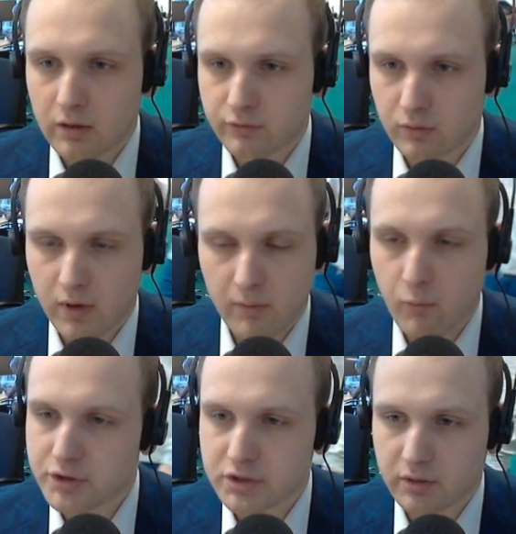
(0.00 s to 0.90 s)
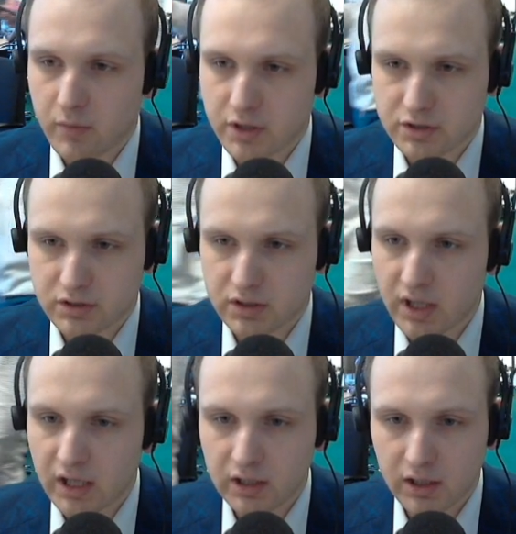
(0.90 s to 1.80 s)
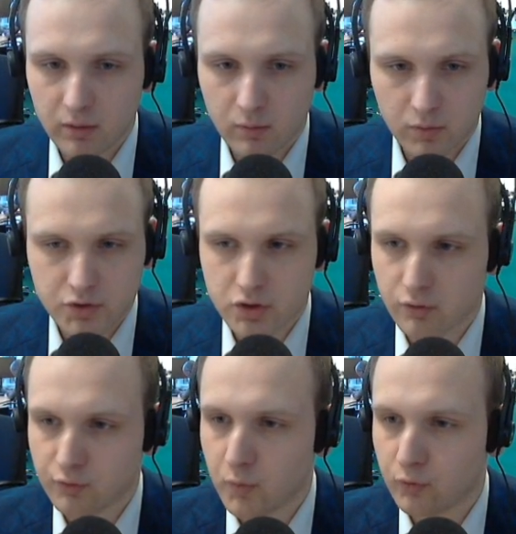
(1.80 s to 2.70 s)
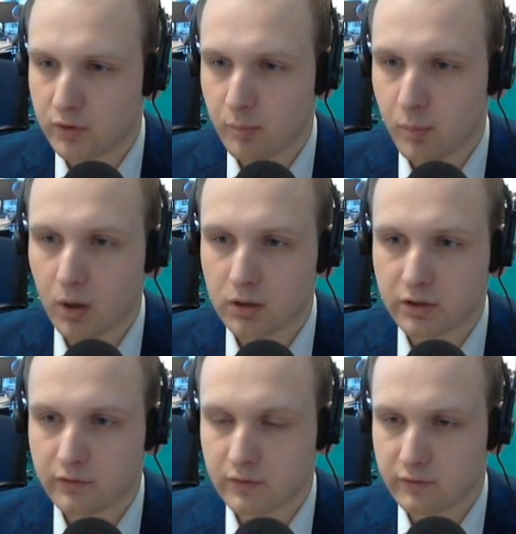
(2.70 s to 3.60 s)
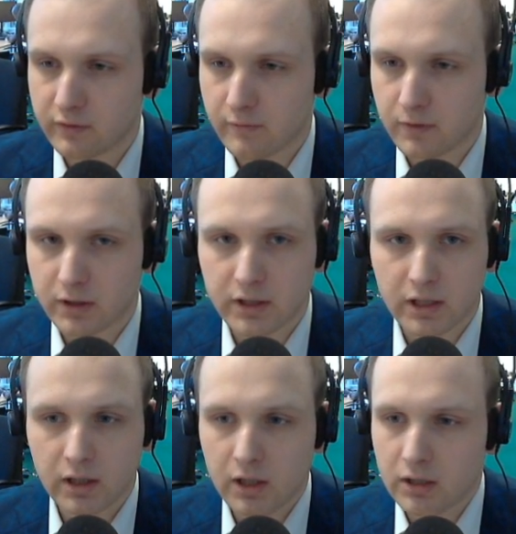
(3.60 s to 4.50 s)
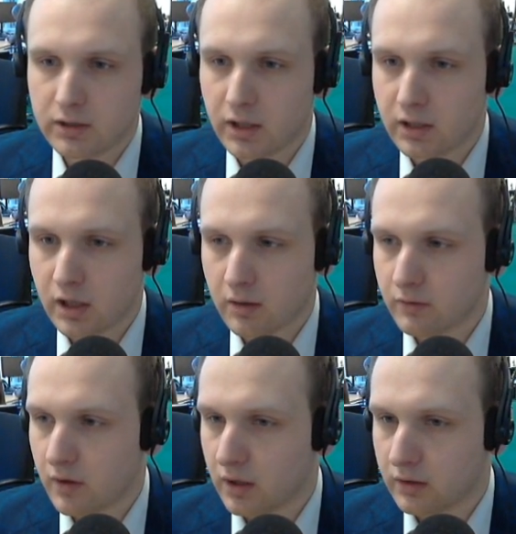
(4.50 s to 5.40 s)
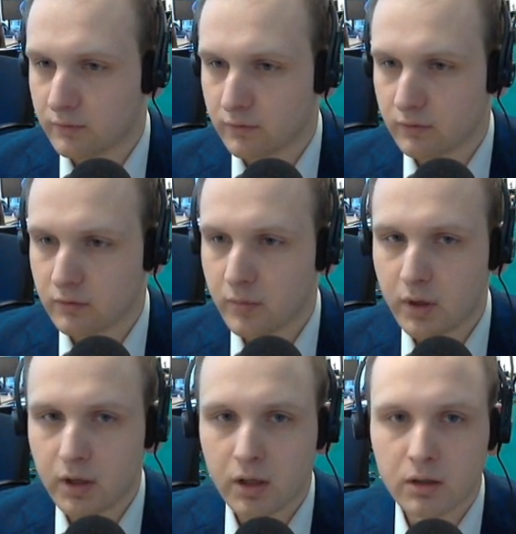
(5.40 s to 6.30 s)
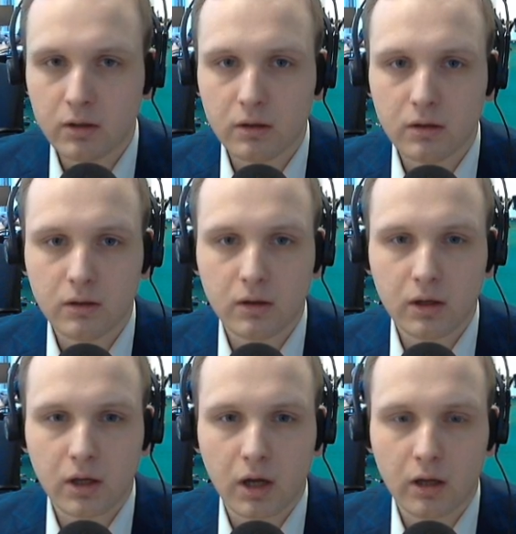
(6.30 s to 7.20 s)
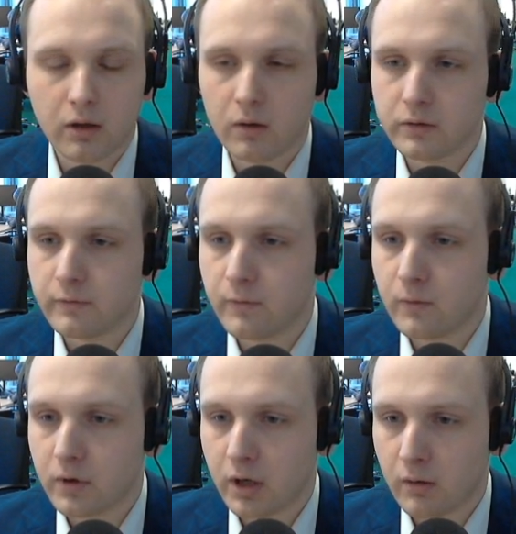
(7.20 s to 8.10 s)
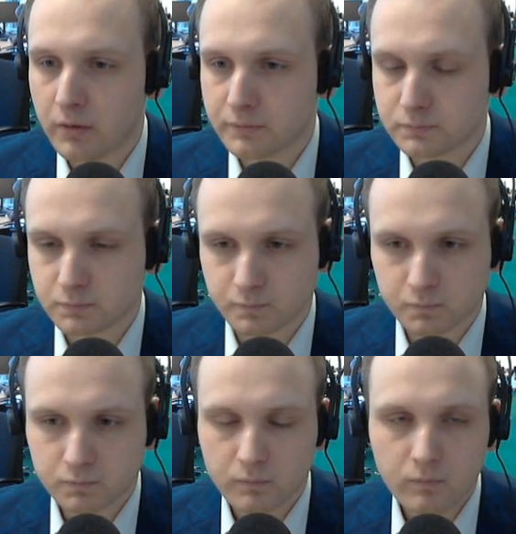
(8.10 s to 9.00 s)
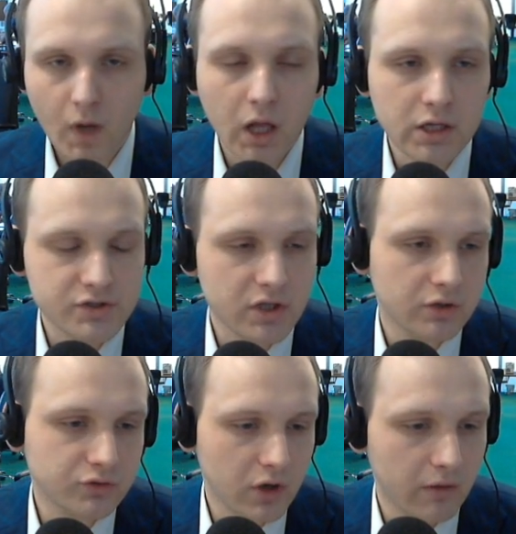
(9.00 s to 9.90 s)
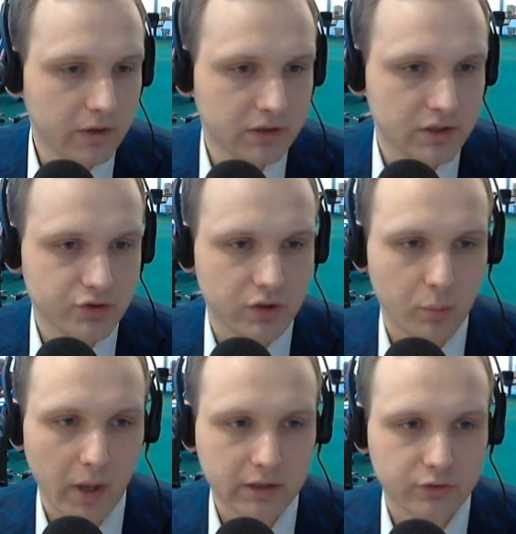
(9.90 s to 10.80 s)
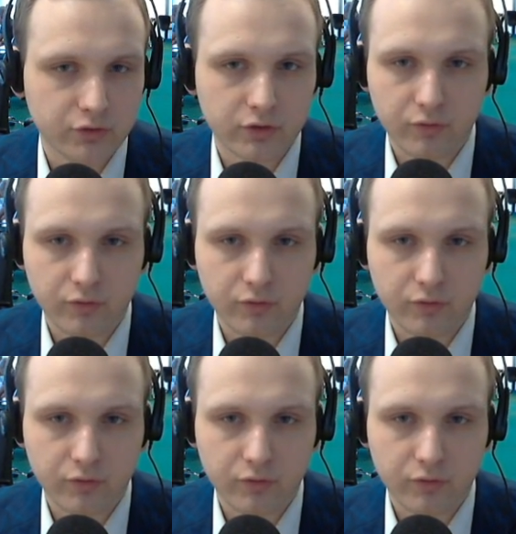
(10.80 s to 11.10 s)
So I'm watching, imagine, the daily, which shows mostly politics and stuff like that. Then I kind of zoom in, I go on the 4 hour, and I start drawing additional patterns on the